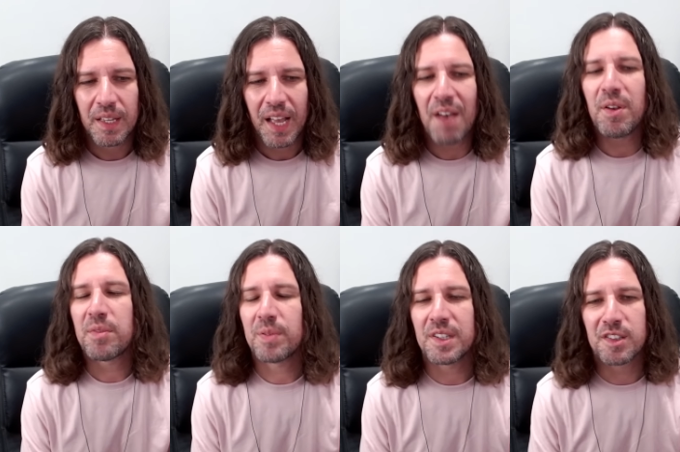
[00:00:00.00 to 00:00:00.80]
have
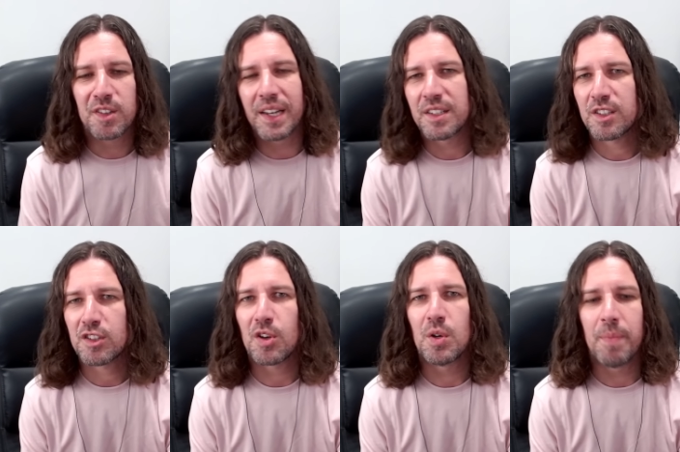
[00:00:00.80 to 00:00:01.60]
Ipswich signed
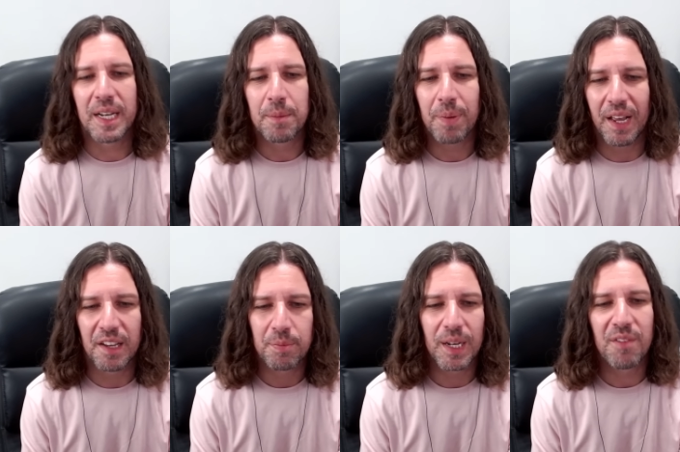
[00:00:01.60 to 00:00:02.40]
too many
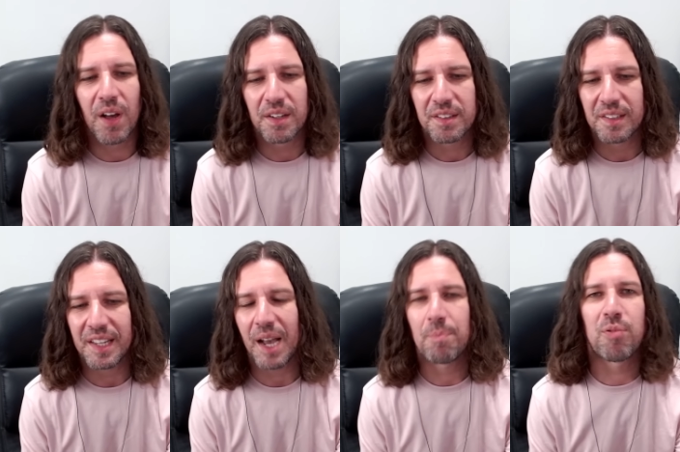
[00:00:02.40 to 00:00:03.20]
players? Well, I've answered
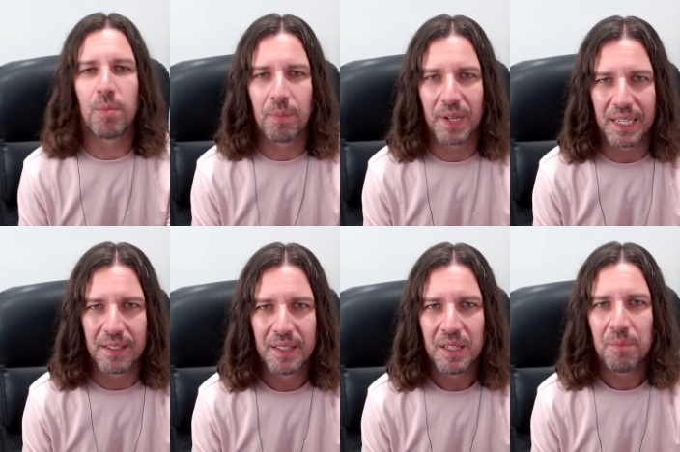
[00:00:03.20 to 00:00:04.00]
that probably.
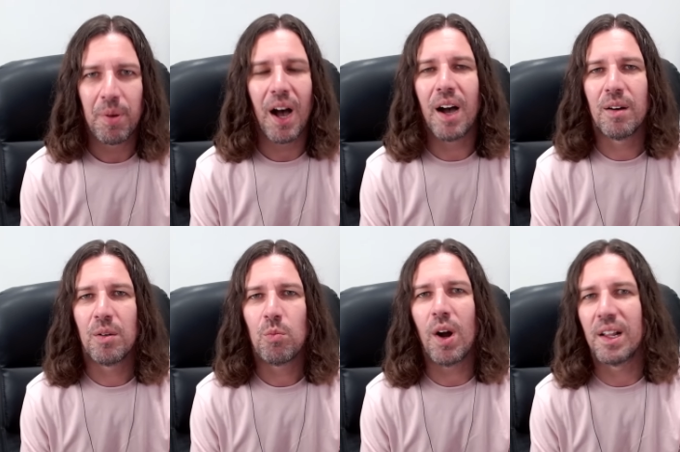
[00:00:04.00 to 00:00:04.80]
But
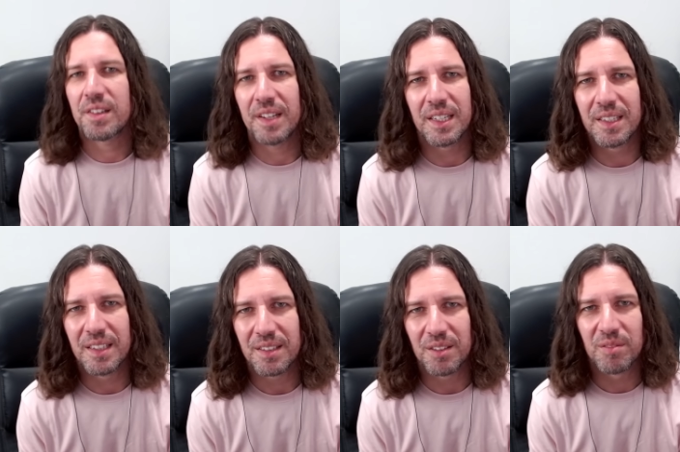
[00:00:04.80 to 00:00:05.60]
what else are they going to
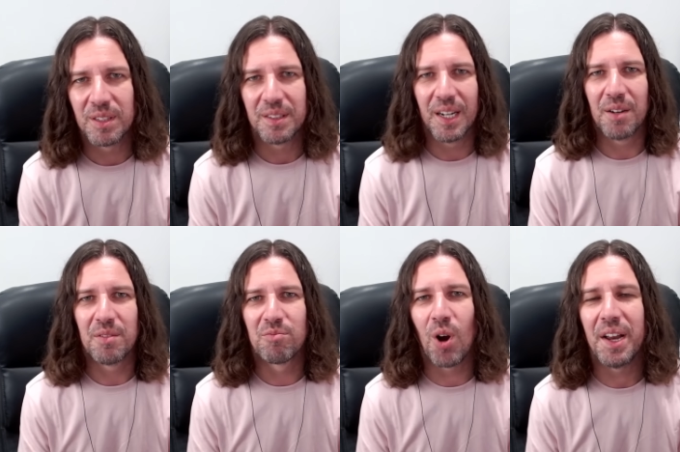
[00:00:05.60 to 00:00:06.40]
do? You know,
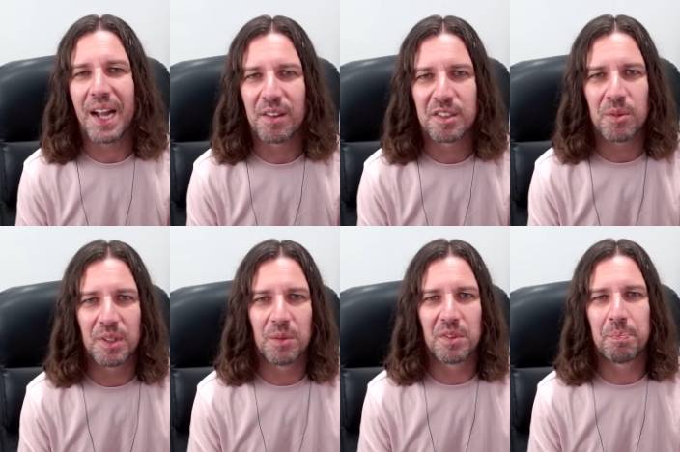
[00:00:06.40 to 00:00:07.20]
ride out a squad
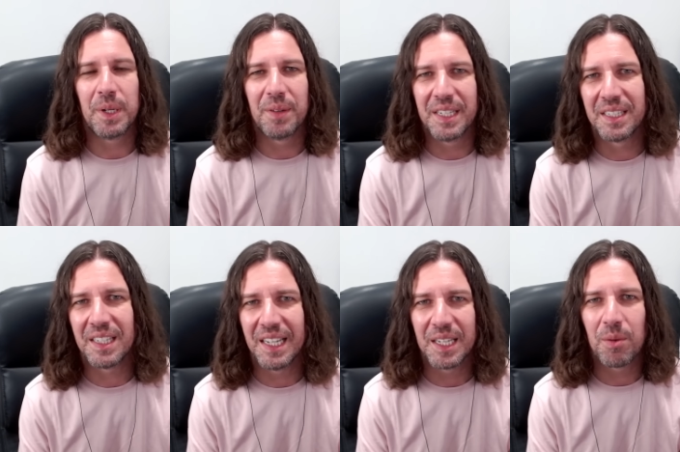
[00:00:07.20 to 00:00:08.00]
that was built in
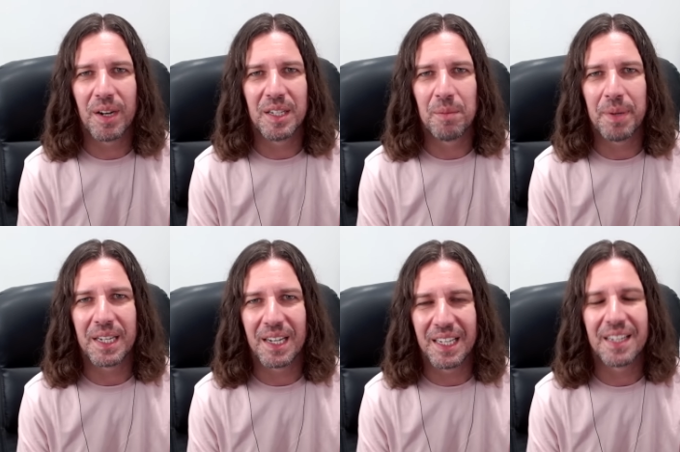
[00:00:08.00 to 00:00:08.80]
League One in the
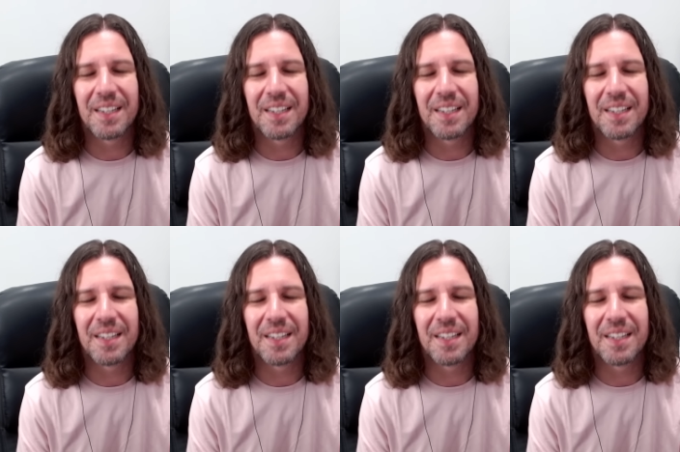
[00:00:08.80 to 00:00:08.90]
big league